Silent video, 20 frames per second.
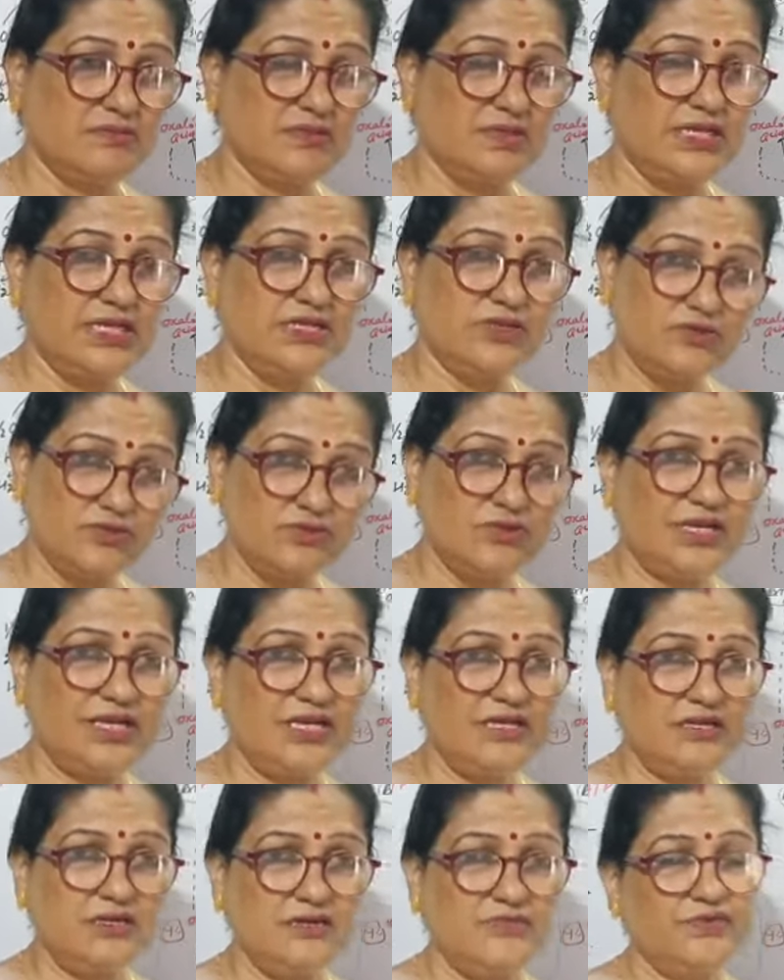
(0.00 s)

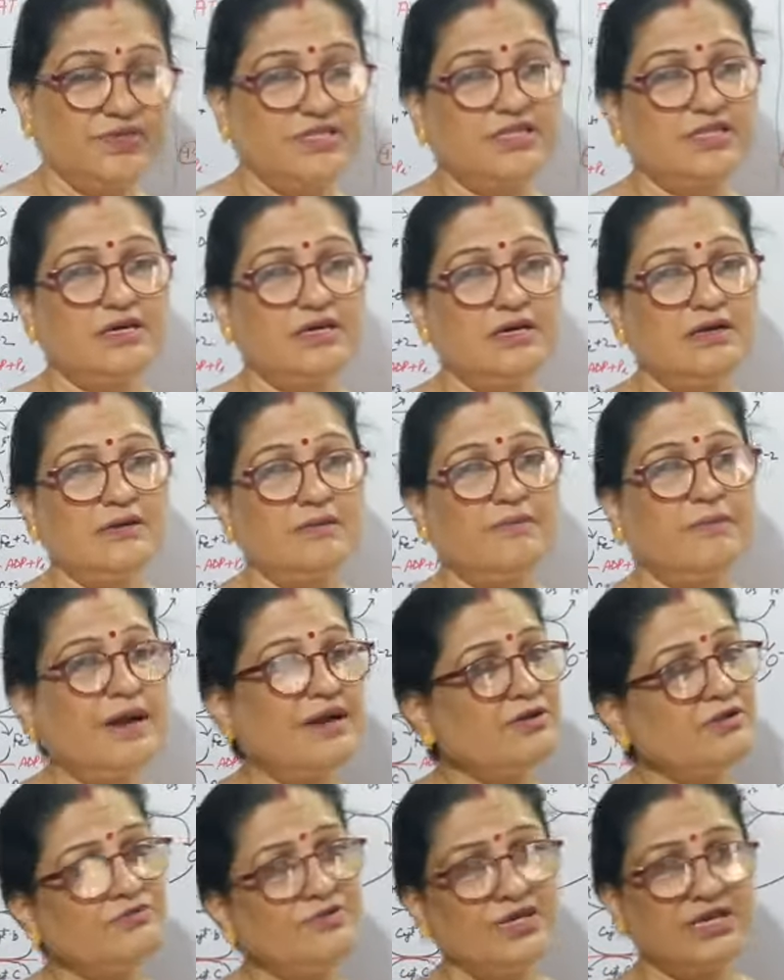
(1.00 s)
included with the
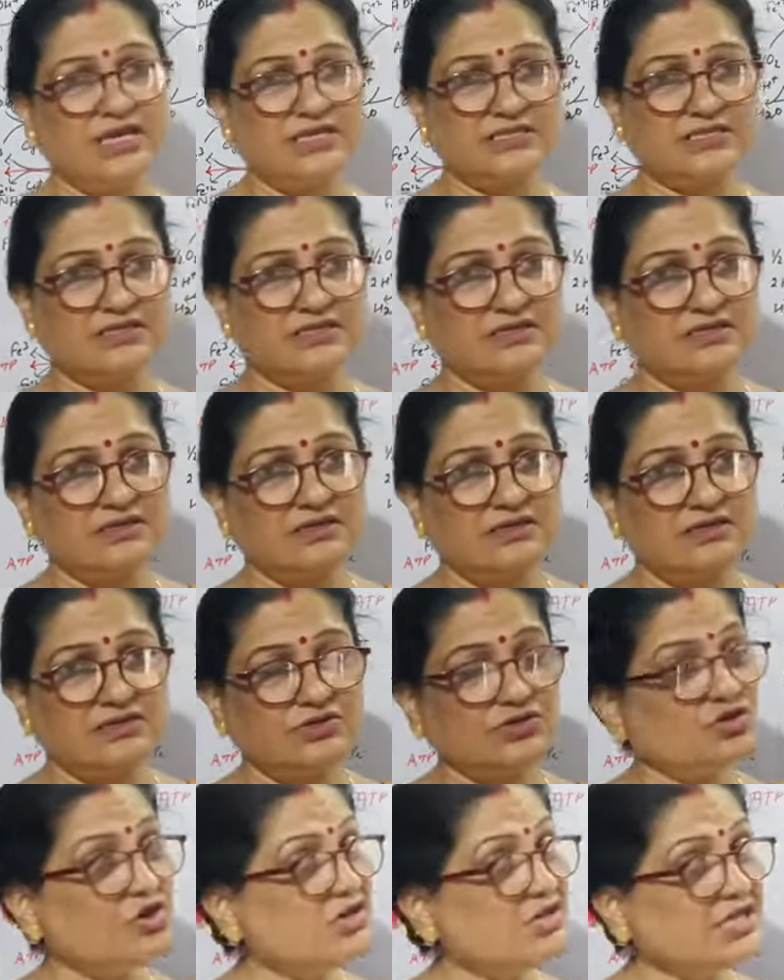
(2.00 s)
pyruvic acid,
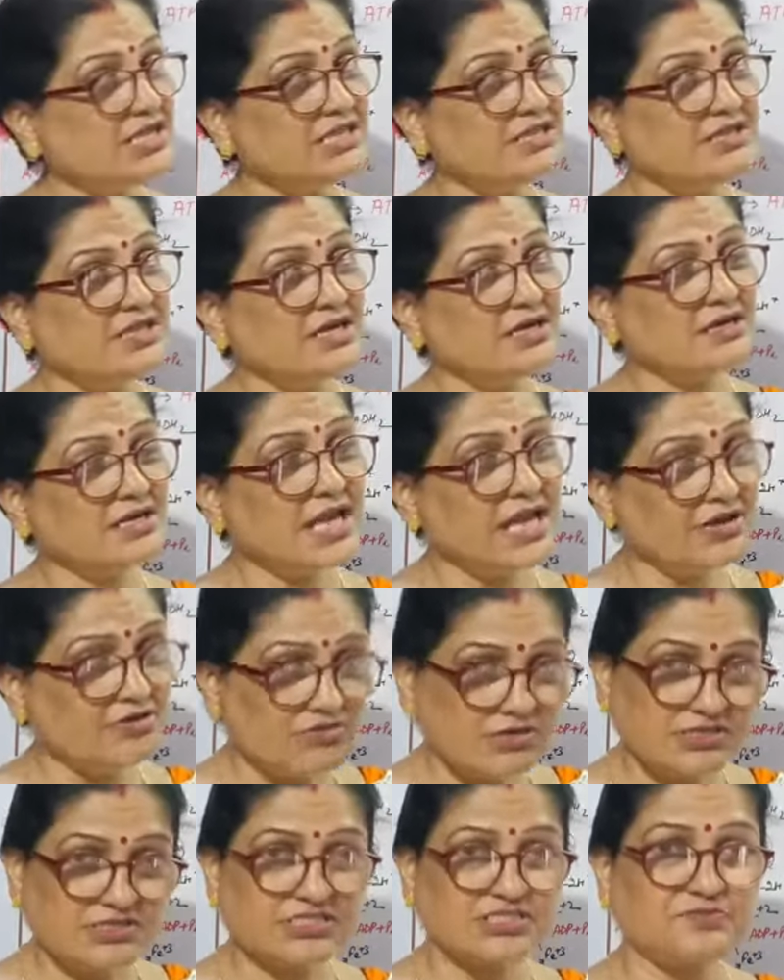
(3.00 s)
not in the
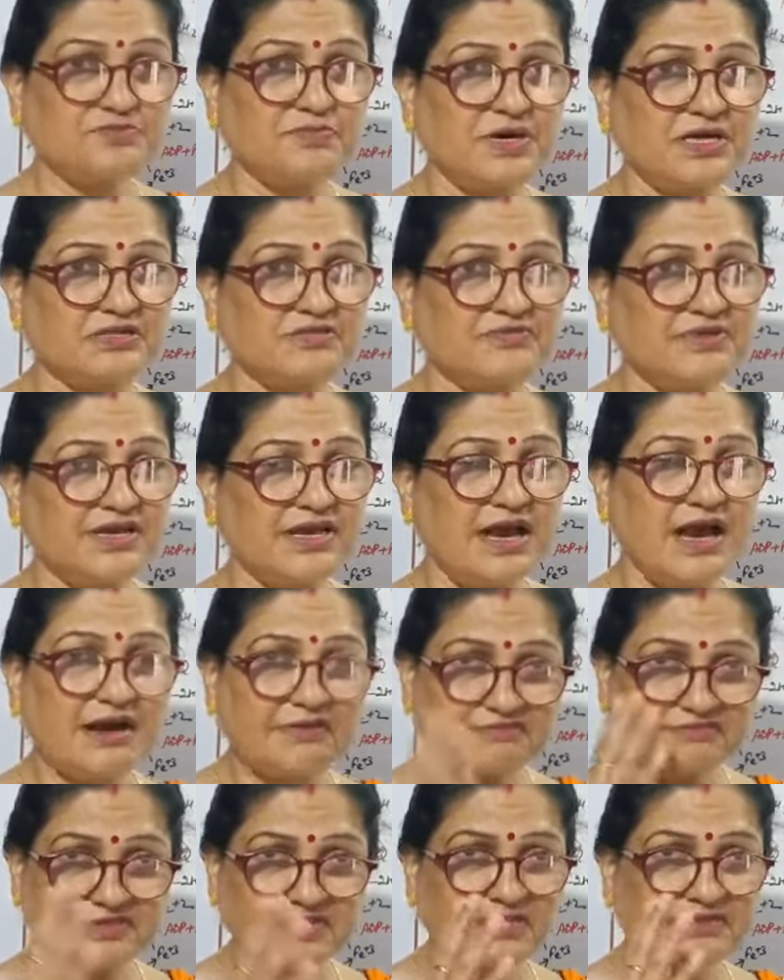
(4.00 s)
glycolysis pathway.
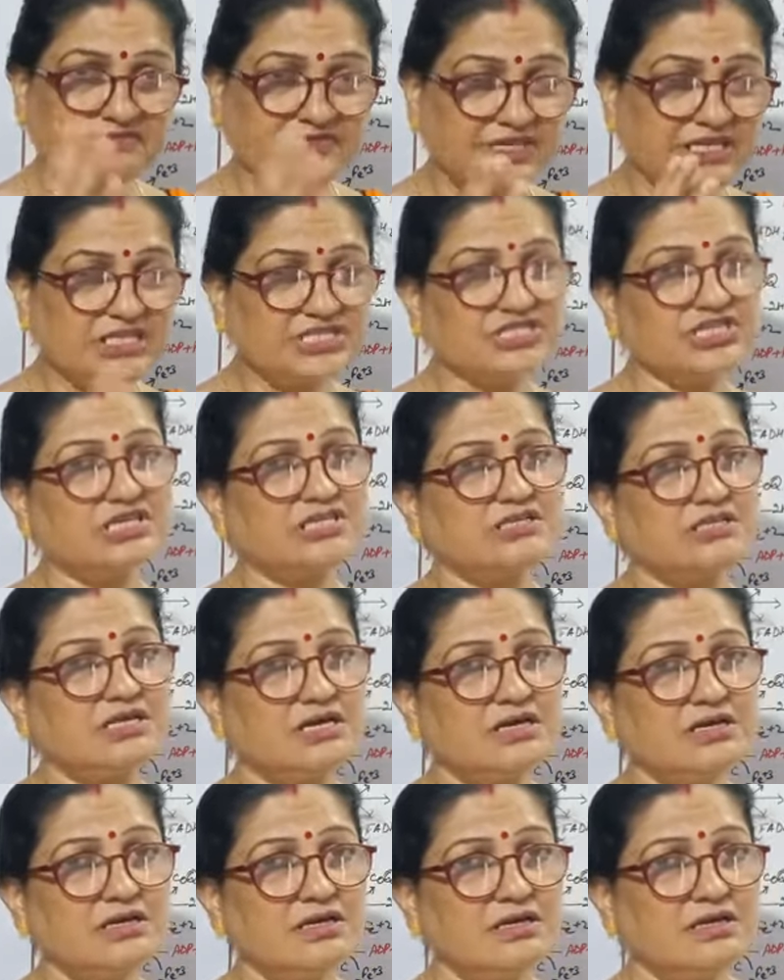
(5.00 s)
After finishing
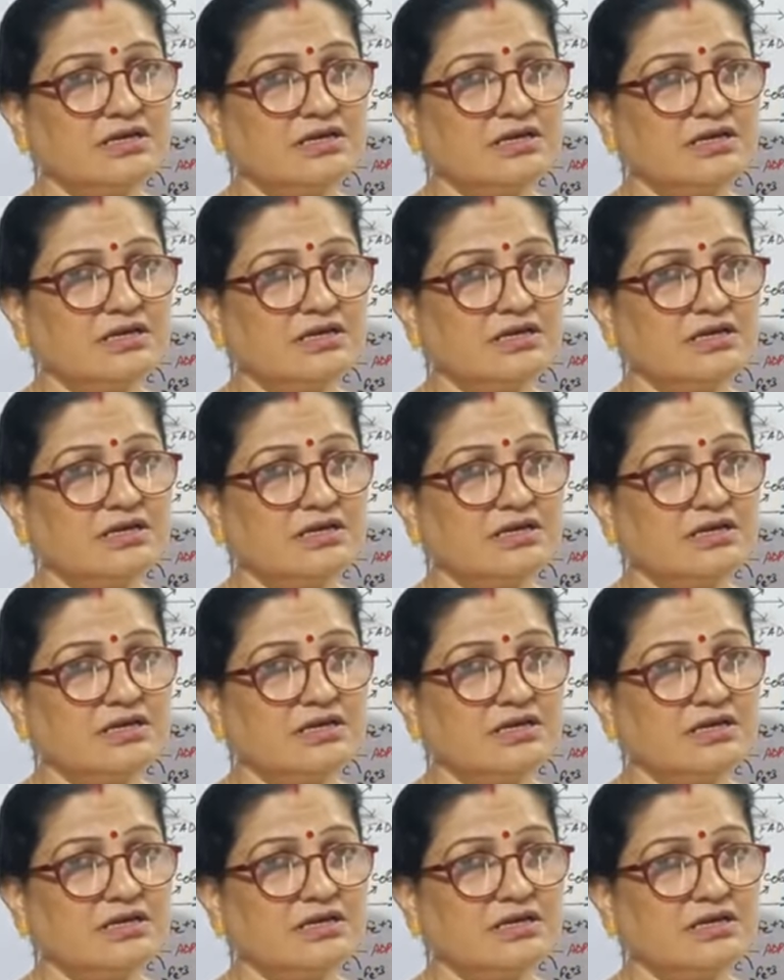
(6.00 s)
the